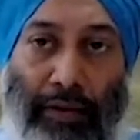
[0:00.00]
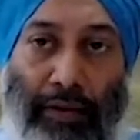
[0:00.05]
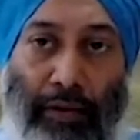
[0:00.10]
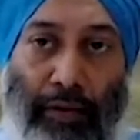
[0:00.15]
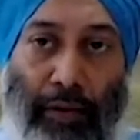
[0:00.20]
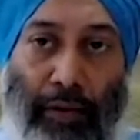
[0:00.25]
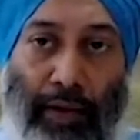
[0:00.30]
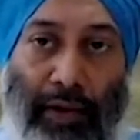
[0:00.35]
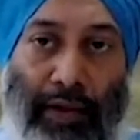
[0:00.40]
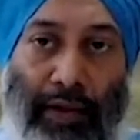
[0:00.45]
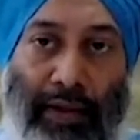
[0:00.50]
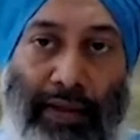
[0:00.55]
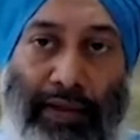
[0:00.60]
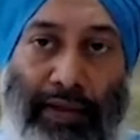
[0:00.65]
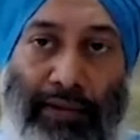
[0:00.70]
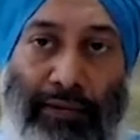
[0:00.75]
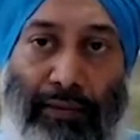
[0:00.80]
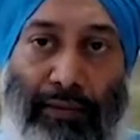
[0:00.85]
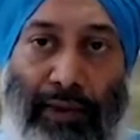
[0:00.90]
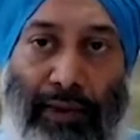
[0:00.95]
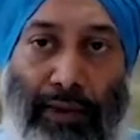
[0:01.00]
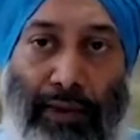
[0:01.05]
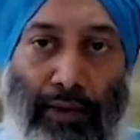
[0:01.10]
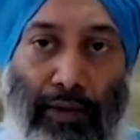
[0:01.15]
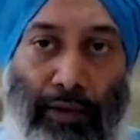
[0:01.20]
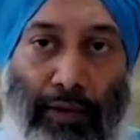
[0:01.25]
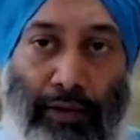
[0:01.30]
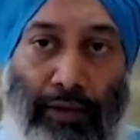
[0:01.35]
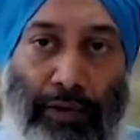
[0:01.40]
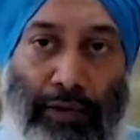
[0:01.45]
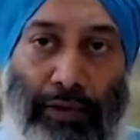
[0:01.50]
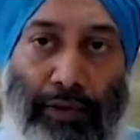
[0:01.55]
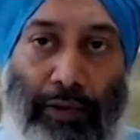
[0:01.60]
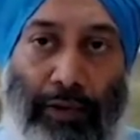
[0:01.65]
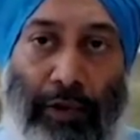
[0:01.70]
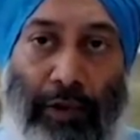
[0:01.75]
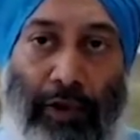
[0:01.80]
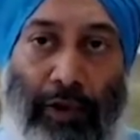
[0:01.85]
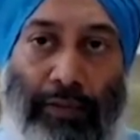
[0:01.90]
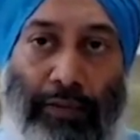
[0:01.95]
toilets with coffee
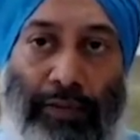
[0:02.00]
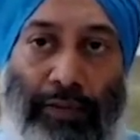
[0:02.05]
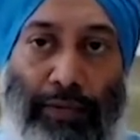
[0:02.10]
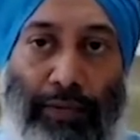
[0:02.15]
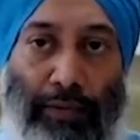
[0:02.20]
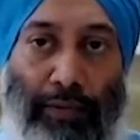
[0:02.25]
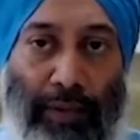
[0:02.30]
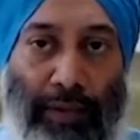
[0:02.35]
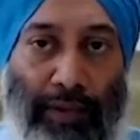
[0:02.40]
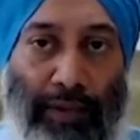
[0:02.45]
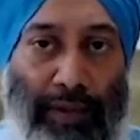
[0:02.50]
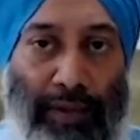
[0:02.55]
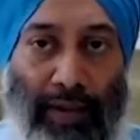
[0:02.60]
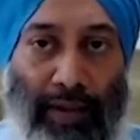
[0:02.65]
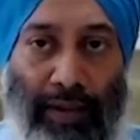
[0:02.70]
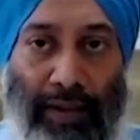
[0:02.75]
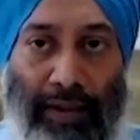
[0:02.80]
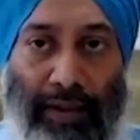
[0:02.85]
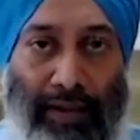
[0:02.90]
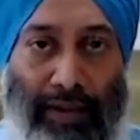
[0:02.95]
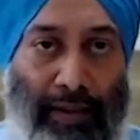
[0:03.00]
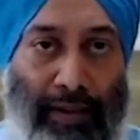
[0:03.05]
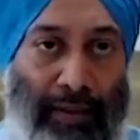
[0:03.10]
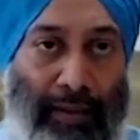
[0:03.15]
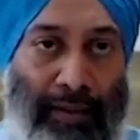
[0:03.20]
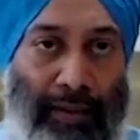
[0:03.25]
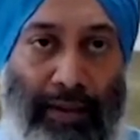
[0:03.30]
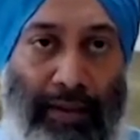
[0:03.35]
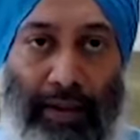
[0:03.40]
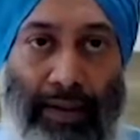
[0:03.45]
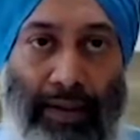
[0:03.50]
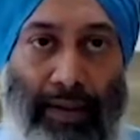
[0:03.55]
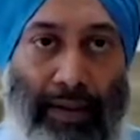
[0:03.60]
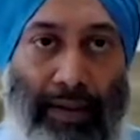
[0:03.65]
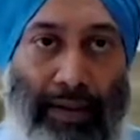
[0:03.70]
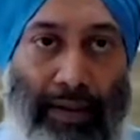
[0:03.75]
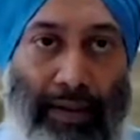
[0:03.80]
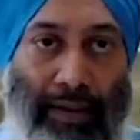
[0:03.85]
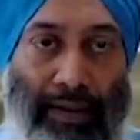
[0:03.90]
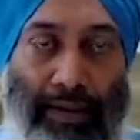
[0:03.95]
shops, with other
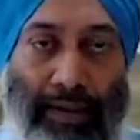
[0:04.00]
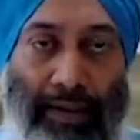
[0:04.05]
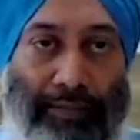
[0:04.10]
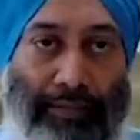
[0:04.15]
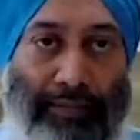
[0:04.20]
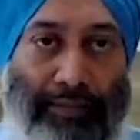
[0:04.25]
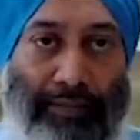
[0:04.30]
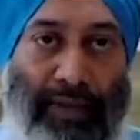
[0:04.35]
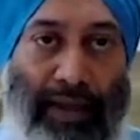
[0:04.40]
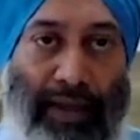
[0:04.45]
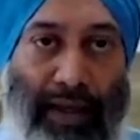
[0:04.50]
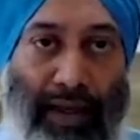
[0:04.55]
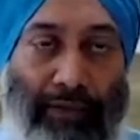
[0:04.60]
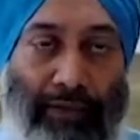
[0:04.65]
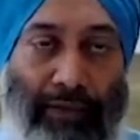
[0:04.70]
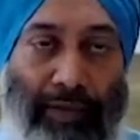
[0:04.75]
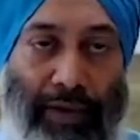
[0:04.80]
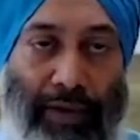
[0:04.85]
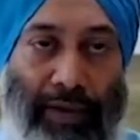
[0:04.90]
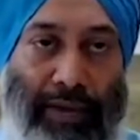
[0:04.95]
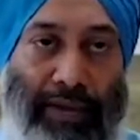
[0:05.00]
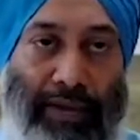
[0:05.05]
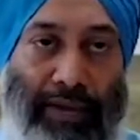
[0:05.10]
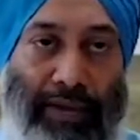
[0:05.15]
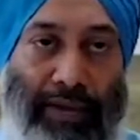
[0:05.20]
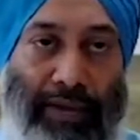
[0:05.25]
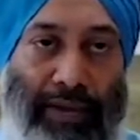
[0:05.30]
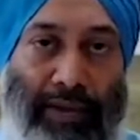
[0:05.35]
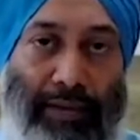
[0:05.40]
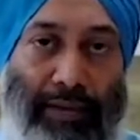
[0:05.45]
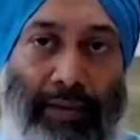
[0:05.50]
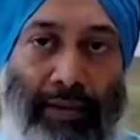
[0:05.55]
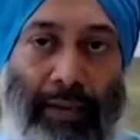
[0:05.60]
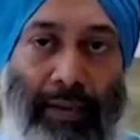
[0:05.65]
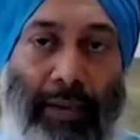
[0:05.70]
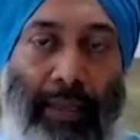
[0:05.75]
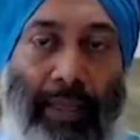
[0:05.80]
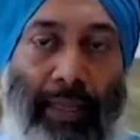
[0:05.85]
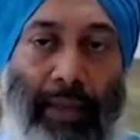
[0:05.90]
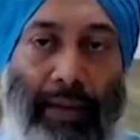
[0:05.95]
cafes and
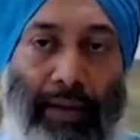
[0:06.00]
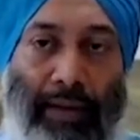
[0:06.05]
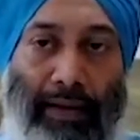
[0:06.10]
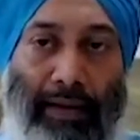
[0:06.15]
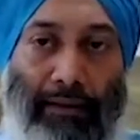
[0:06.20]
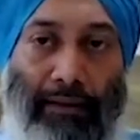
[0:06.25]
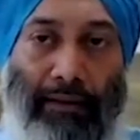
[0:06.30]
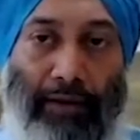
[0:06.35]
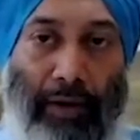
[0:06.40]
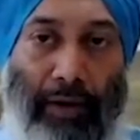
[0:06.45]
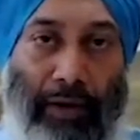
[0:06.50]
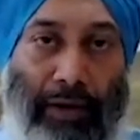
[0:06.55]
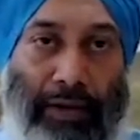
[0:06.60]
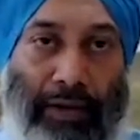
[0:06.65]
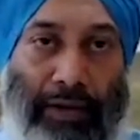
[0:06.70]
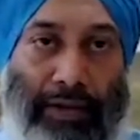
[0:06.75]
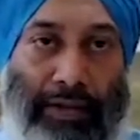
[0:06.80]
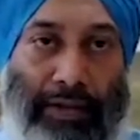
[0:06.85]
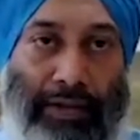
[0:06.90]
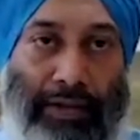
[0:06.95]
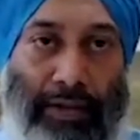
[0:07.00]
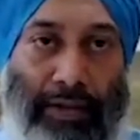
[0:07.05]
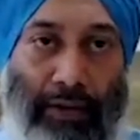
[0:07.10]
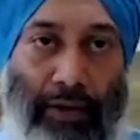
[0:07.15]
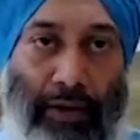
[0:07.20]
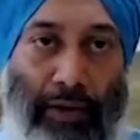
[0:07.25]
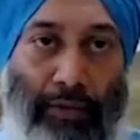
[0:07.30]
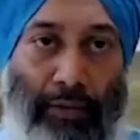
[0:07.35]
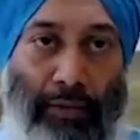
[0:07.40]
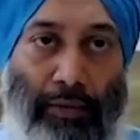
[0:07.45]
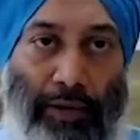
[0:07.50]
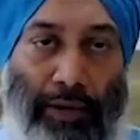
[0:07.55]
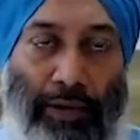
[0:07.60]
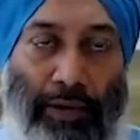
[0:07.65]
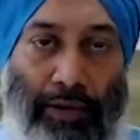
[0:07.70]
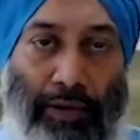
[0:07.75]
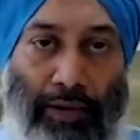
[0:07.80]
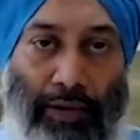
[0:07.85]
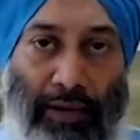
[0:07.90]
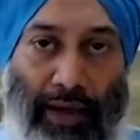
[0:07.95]
florists and all put
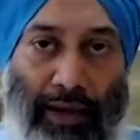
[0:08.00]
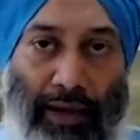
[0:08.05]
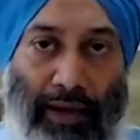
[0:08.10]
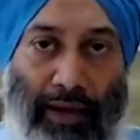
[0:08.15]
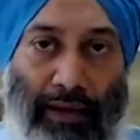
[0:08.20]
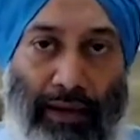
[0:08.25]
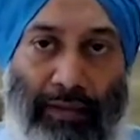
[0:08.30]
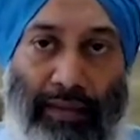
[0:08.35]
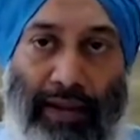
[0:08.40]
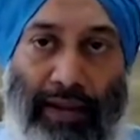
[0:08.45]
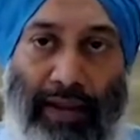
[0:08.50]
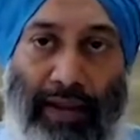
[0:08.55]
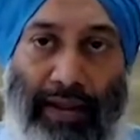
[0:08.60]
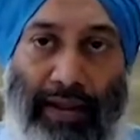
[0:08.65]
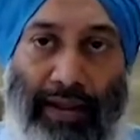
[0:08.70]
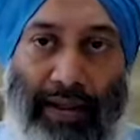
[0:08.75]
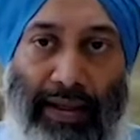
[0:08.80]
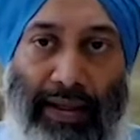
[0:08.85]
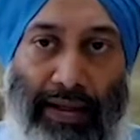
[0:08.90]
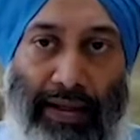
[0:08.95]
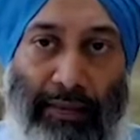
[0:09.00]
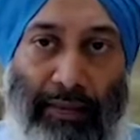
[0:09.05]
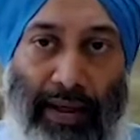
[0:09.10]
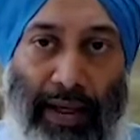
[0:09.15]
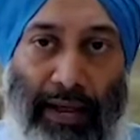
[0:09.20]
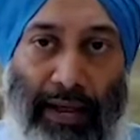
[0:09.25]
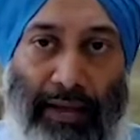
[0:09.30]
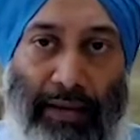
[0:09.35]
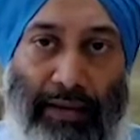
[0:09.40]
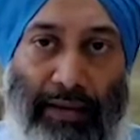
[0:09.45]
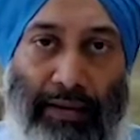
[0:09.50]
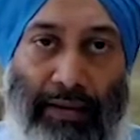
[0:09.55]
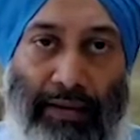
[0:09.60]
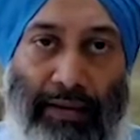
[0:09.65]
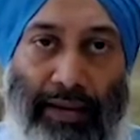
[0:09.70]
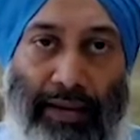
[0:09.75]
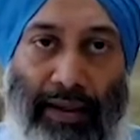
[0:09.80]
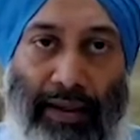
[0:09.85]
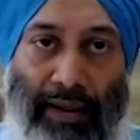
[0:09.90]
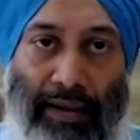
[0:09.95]
in together in a manner
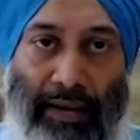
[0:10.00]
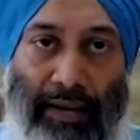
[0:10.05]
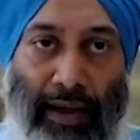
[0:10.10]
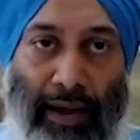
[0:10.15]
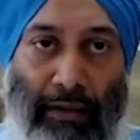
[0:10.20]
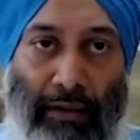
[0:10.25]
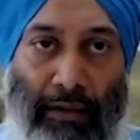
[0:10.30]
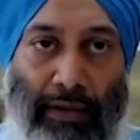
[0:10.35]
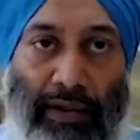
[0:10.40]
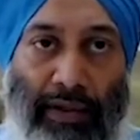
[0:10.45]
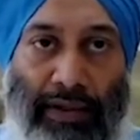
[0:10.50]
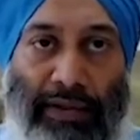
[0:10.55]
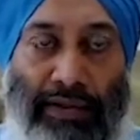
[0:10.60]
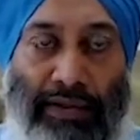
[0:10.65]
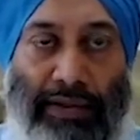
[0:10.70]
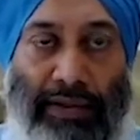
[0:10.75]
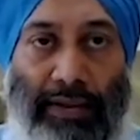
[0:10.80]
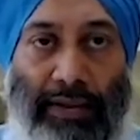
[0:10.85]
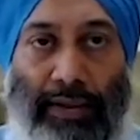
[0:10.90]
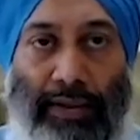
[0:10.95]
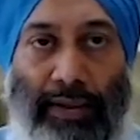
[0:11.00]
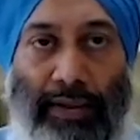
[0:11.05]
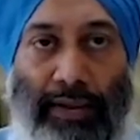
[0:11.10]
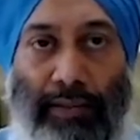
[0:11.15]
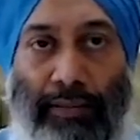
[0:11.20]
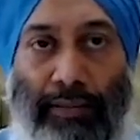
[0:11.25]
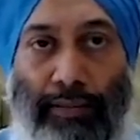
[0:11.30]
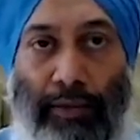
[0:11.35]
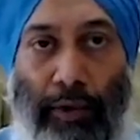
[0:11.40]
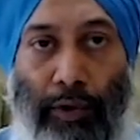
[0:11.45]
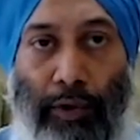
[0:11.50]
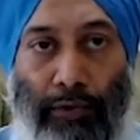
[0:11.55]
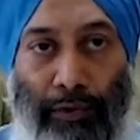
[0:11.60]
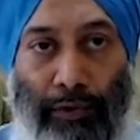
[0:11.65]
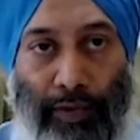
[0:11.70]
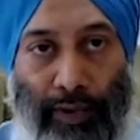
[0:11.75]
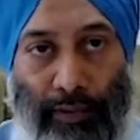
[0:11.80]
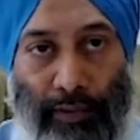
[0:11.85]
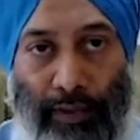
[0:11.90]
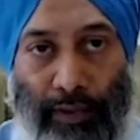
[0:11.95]
that now it's
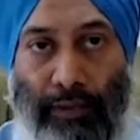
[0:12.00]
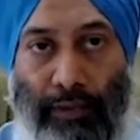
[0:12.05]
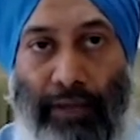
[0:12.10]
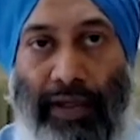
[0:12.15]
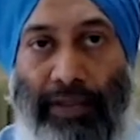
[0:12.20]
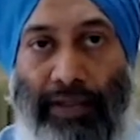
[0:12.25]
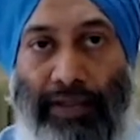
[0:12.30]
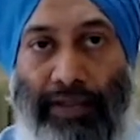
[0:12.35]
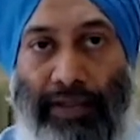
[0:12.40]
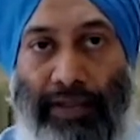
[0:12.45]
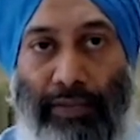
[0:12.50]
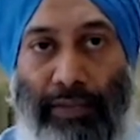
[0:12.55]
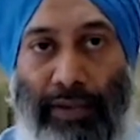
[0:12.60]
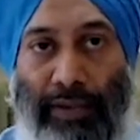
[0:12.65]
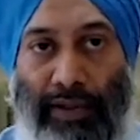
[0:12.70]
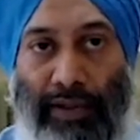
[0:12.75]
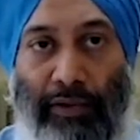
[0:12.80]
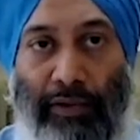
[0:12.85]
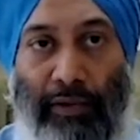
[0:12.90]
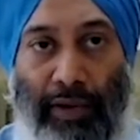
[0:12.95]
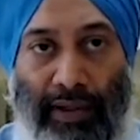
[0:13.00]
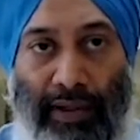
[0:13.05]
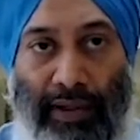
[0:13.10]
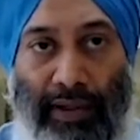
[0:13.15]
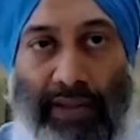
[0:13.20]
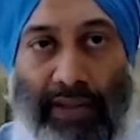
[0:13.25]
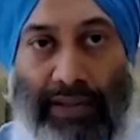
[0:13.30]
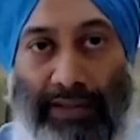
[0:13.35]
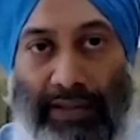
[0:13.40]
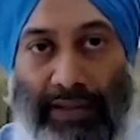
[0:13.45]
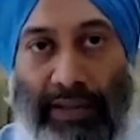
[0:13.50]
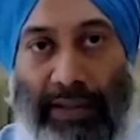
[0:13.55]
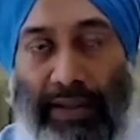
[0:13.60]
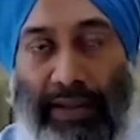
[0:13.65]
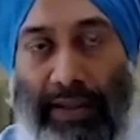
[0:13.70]
profitable to actually build toilets.